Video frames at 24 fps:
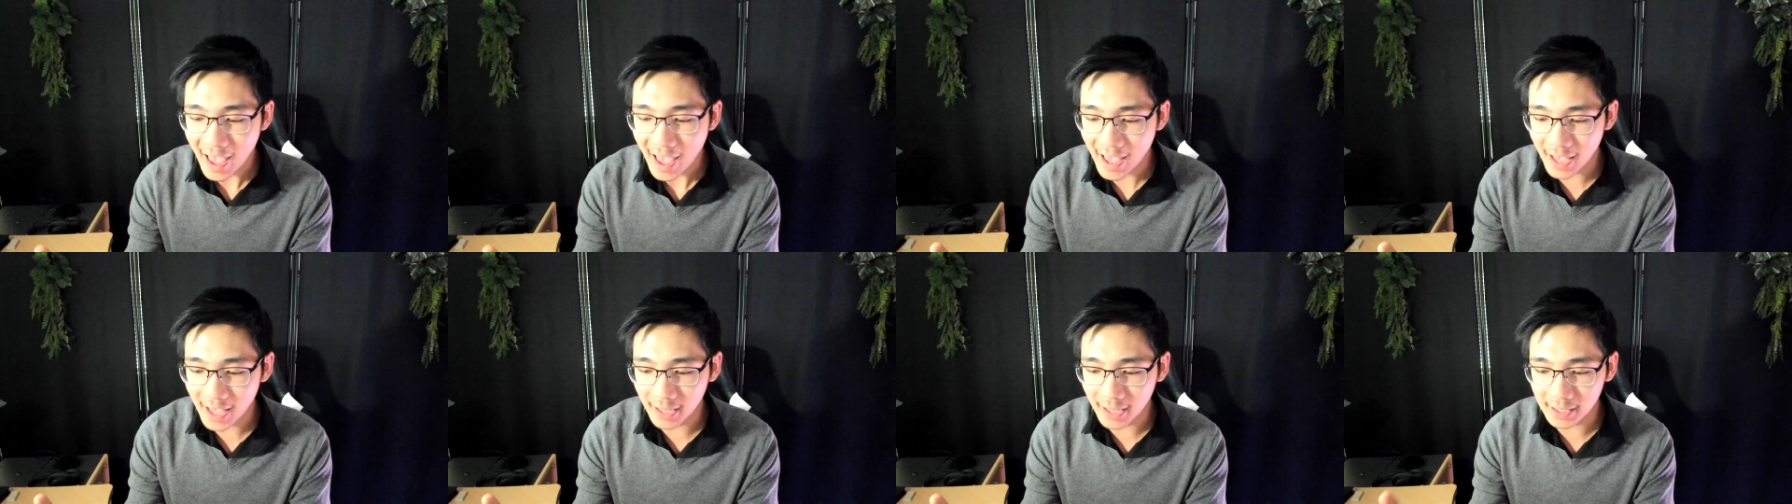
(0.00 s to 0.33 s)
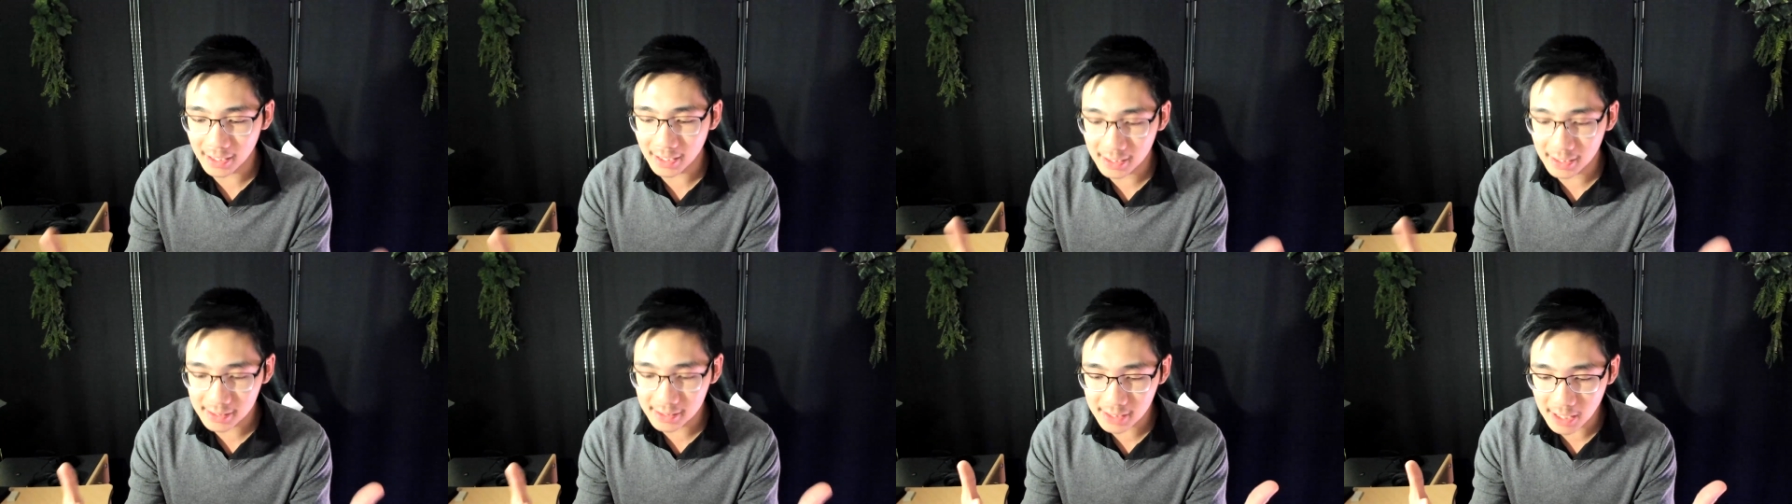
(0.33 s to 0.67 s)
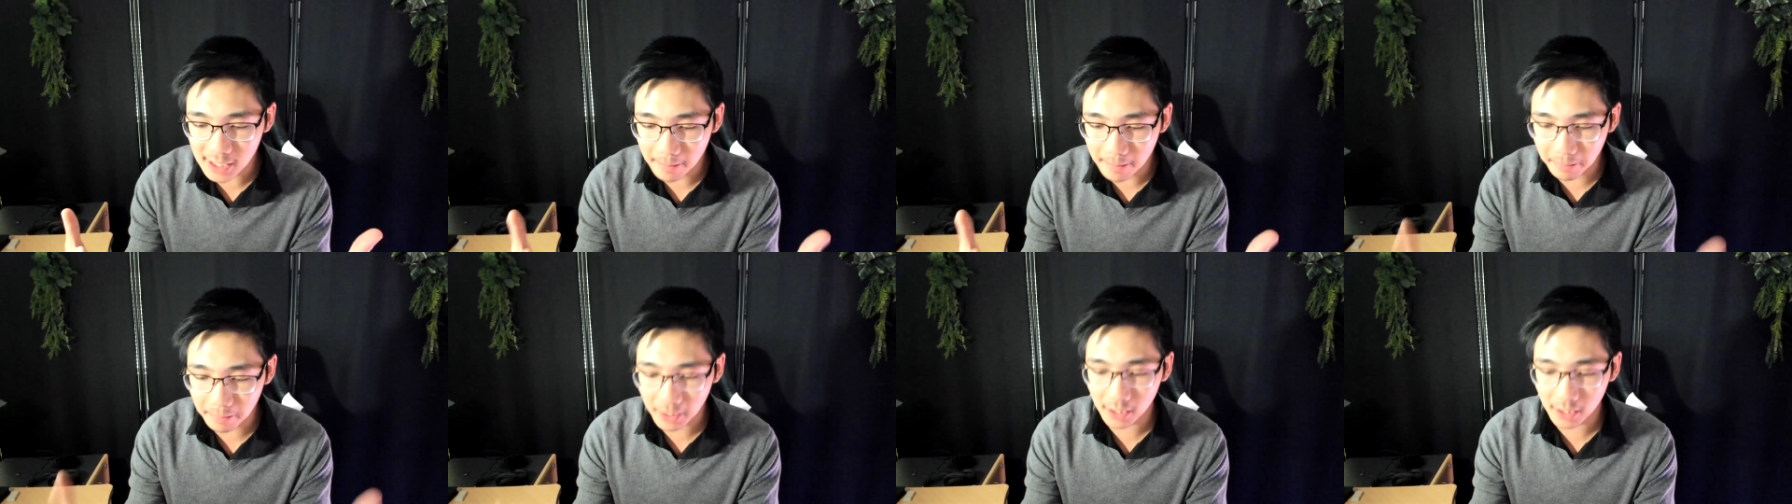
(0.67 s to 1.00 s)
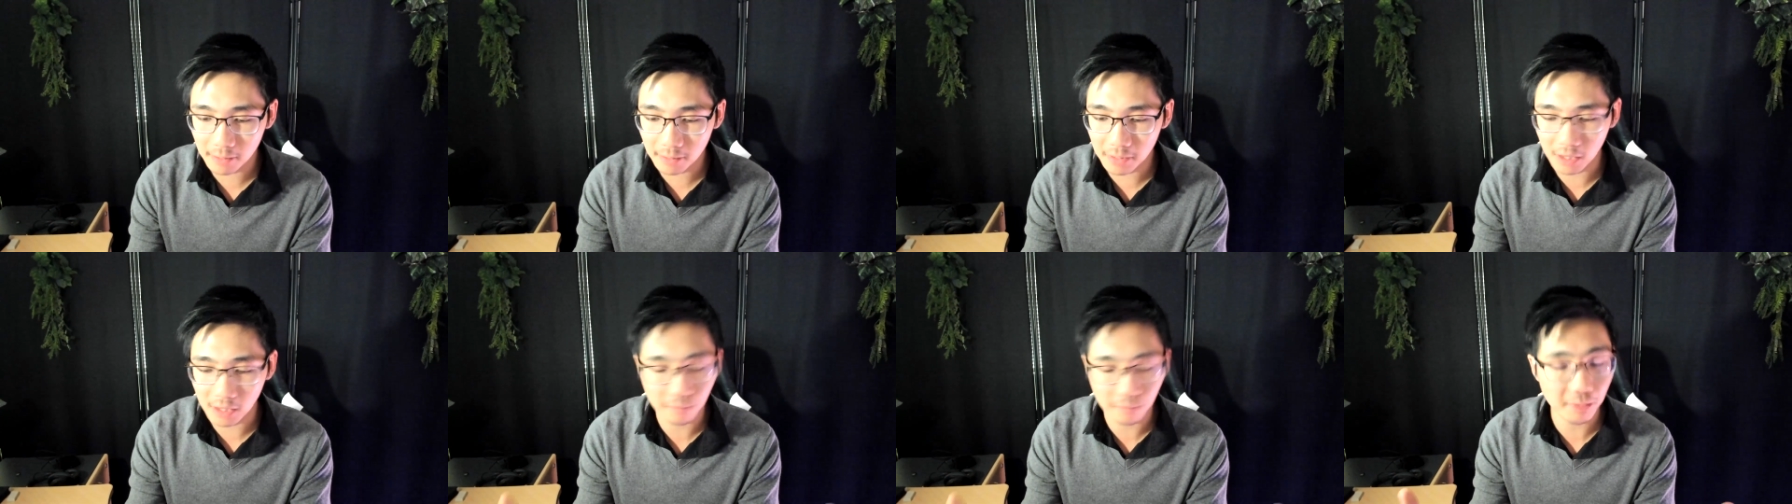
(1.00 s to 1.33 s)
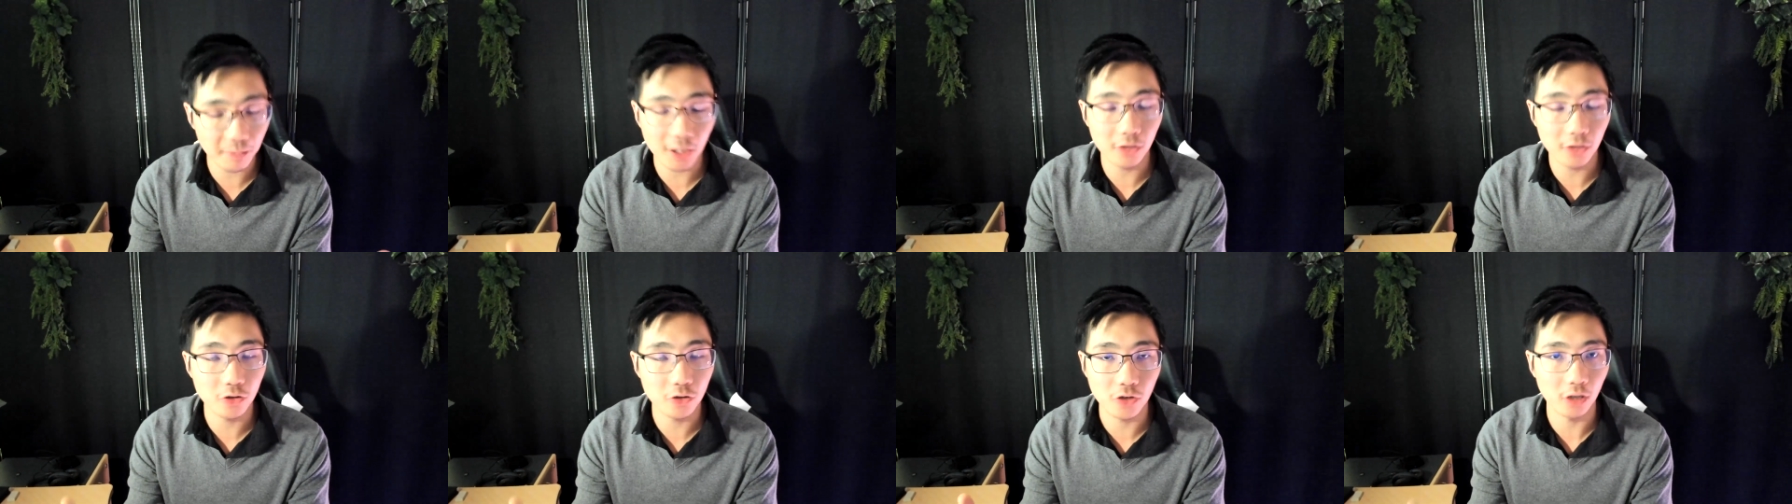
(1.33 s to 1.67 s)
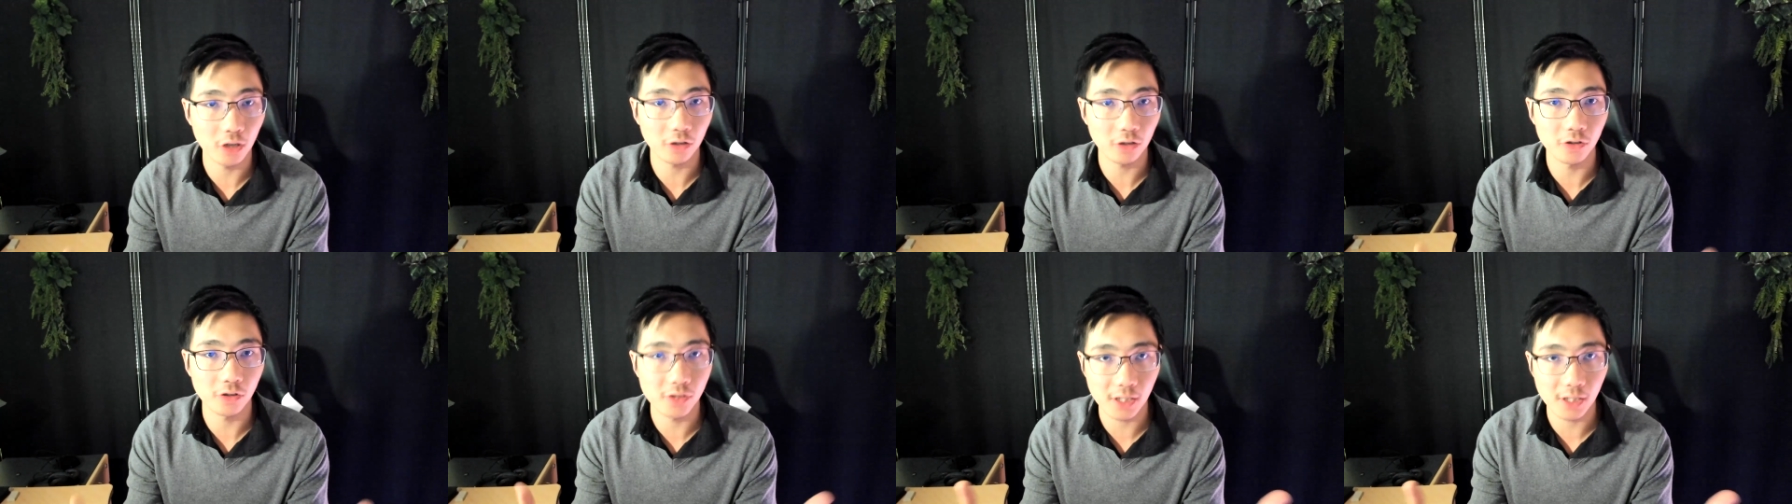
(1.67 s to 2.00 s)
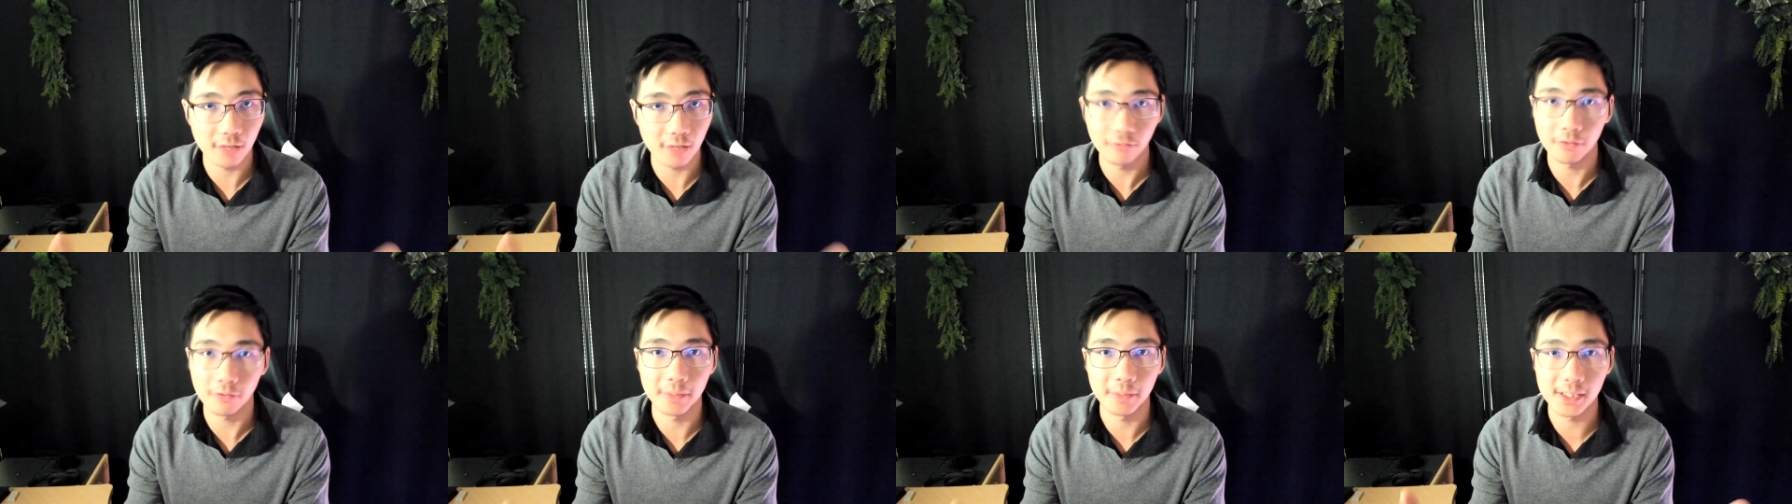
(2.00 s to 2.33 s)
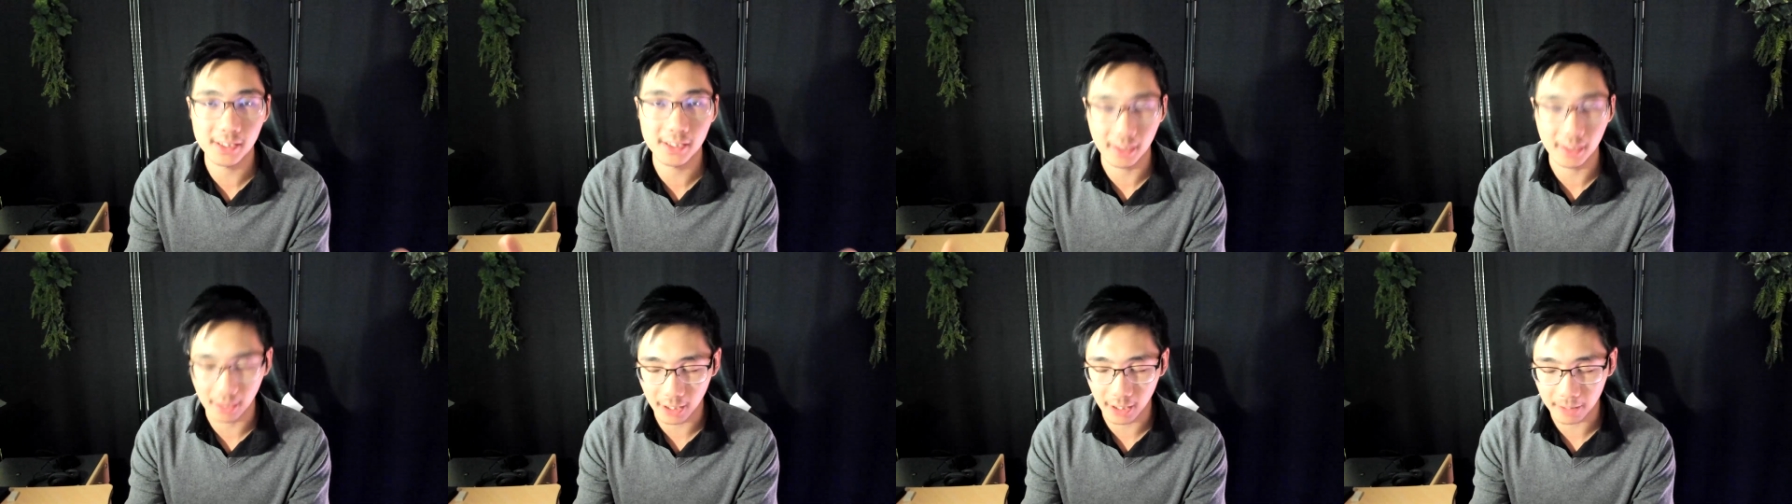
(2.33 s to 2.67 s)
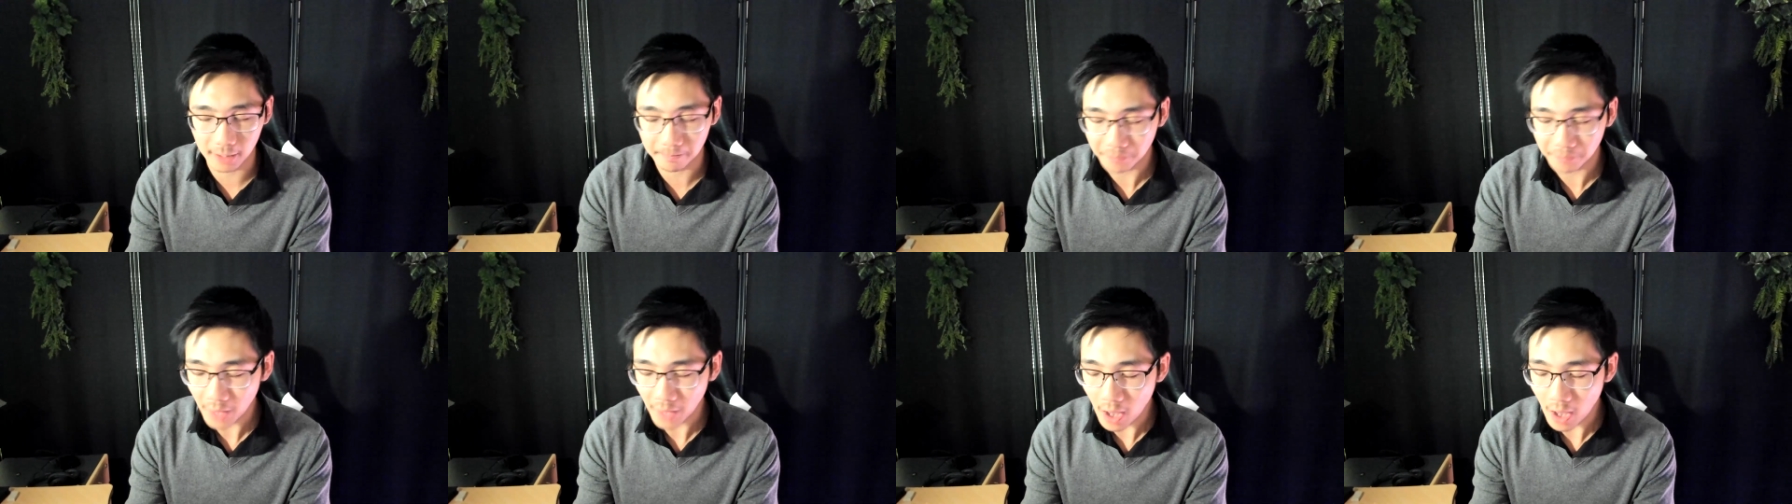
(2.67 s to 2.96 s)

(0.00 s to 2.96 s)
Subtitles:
and it is the epitome of Peter Drucker's infamous line,